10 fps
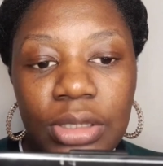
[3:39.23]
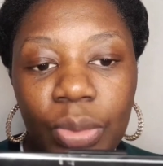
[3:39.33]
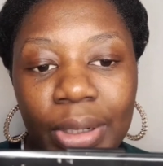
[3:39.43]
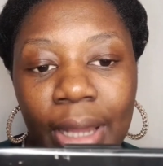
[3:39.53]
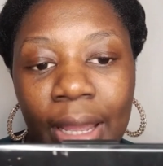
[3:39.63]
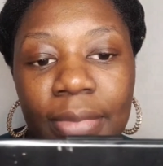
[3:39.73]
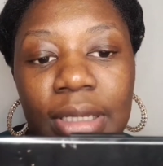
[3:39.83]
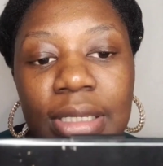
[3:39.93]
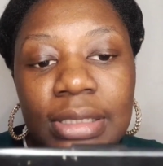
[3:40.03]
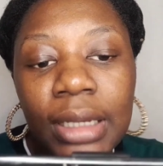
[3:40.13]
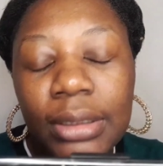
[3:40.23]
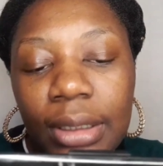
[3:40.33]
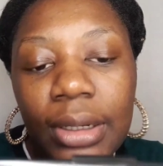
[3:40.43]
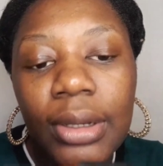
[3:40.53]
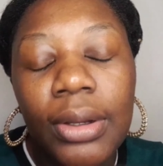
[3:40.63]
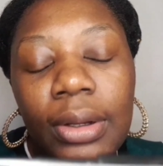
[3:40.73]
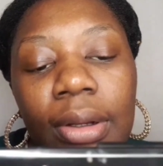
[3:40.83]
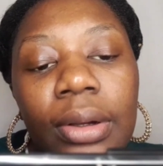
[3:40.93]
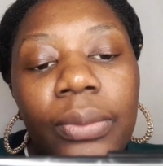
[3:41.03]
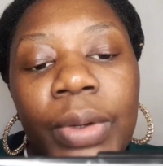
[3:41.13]
So what I mean is that
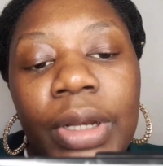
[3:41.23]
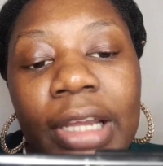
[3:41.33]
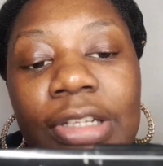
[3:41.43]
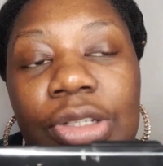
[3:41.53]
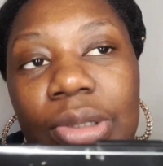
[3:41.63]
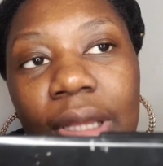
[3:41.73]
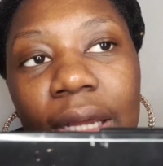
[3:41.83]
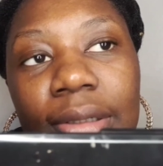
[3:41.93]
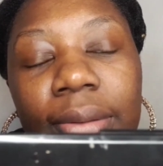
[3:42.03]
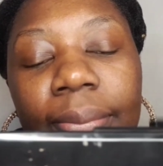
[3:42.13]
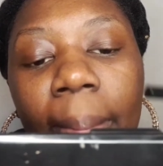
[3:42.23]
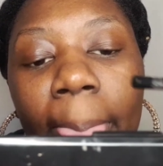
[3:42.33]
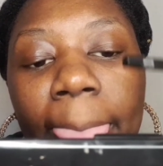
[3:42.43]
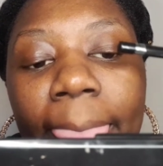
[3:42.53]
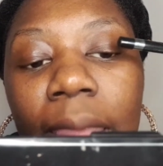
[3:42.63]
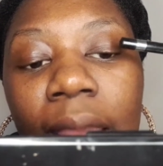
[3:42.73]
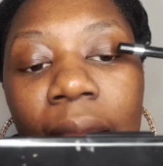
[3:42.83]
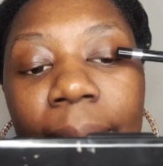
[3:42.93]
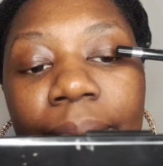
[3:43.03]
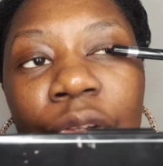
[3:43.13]
when I do that,
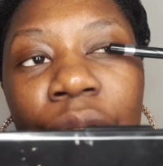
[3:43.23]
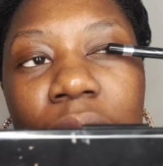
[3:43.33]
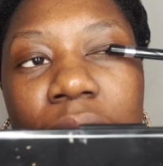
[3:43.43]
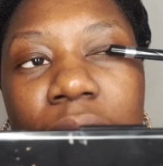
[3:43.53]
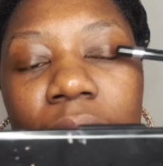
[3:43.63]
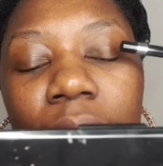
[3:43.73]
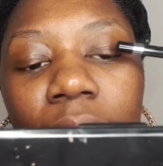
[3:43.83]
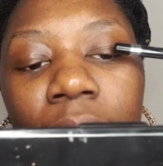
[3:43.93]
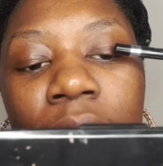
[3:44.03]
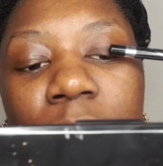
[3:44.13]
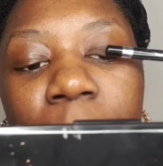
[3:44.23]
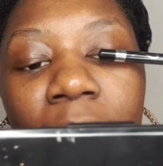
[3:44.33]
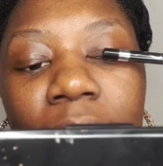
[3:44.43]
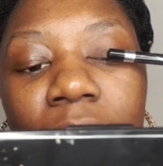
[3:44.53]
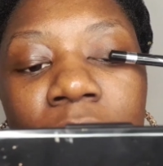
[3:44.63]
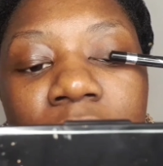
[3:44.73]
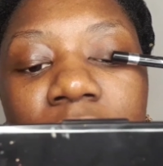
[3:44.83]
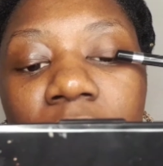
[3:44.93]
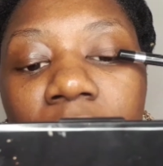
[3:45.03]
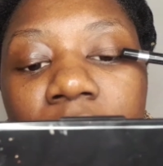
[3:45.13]
yeah, you can see this part
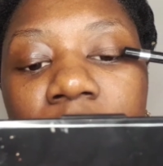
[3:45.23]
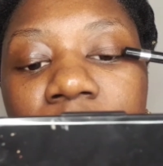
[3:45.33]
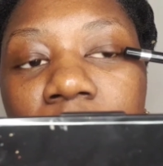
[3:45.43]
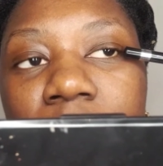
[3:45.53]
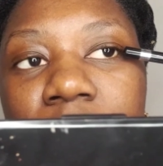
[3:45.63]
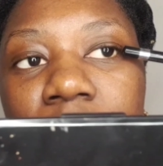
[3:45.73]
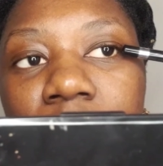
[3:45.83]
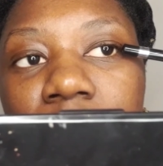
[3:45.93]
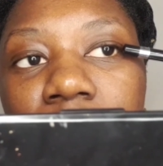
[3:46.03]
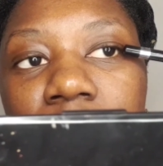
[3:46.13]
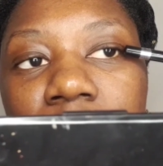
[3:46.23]
just kind of comes out.